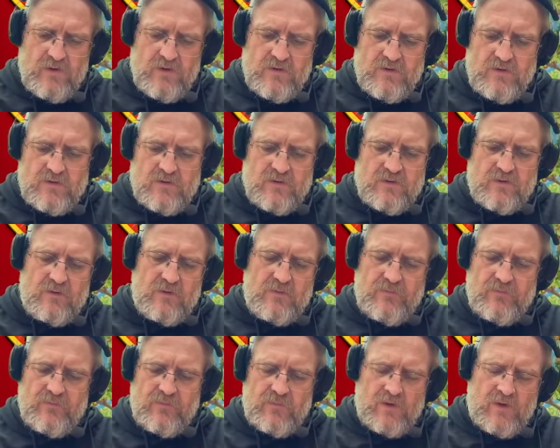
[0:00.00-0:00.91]
So,
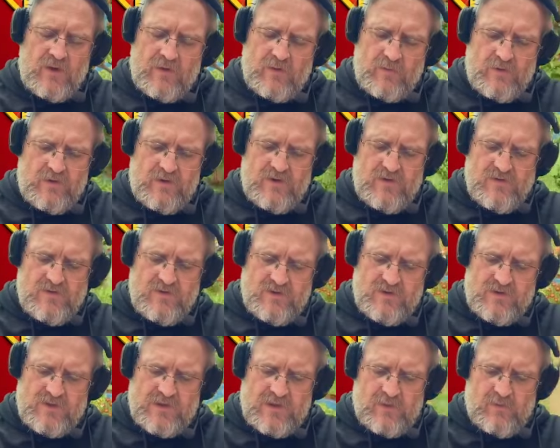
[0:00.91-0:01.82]
like the way you
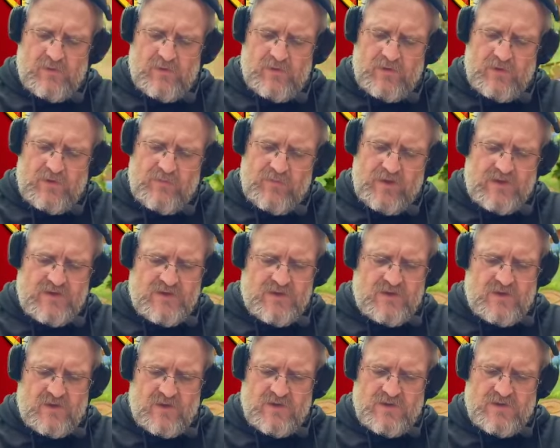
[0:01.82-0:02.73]
did that one, that makes
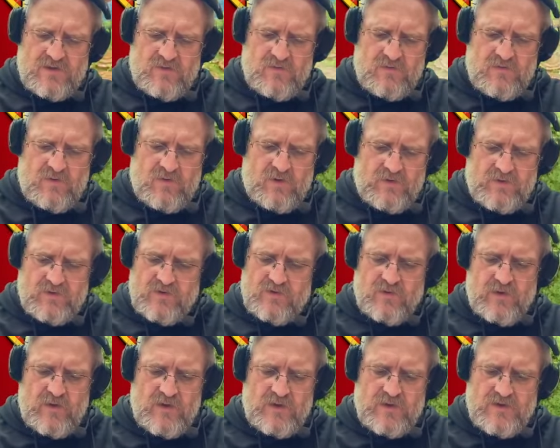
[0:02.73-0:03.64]
a nice little
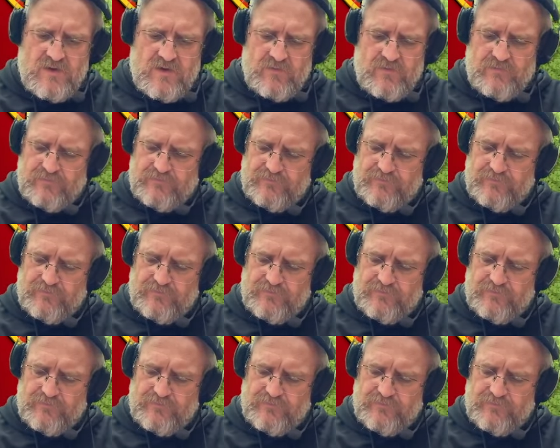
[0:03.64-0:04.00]
contrast.